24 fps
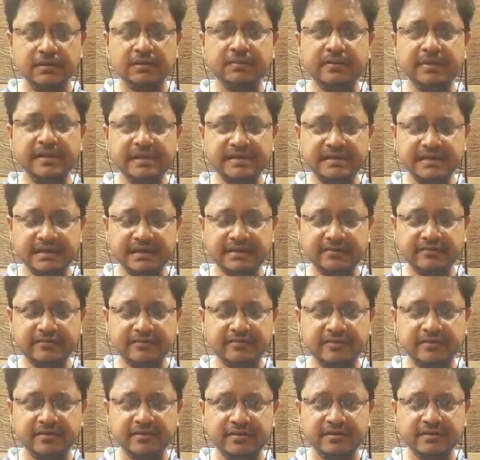Be safe,
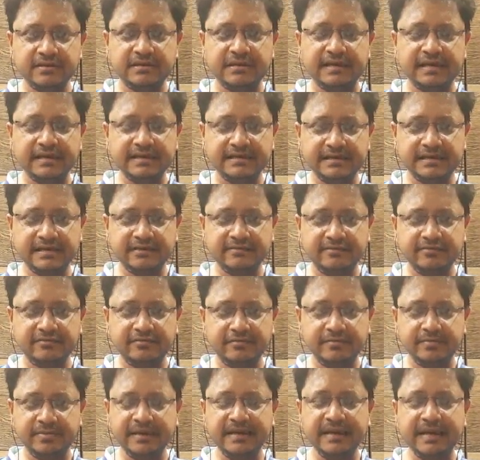stay safe,
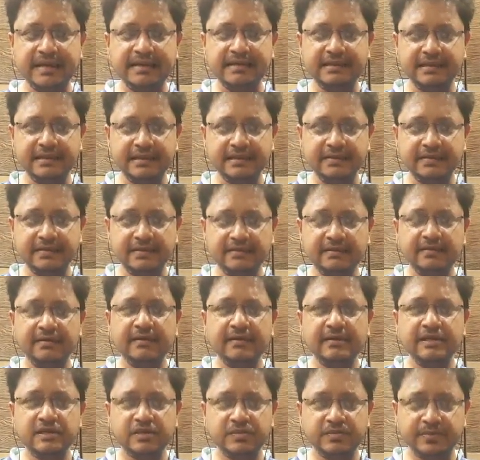be healthy.
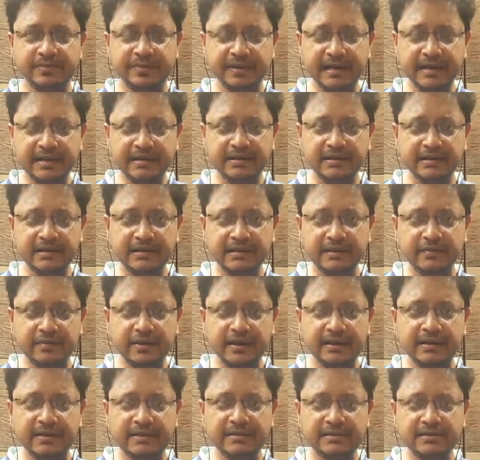spread the
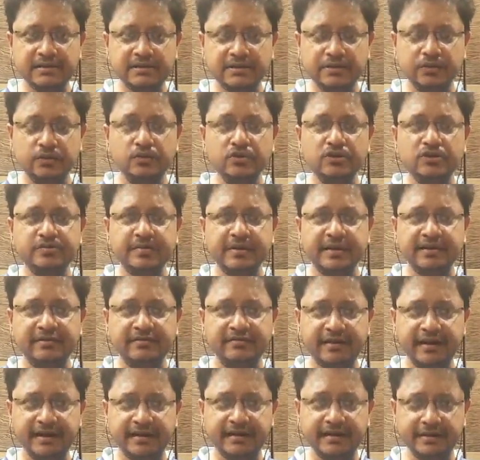awareness, don't spread
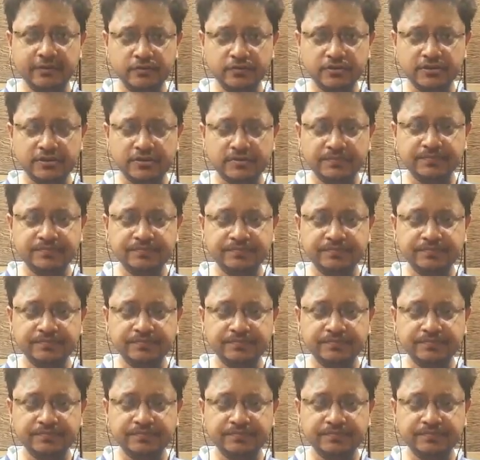fake news,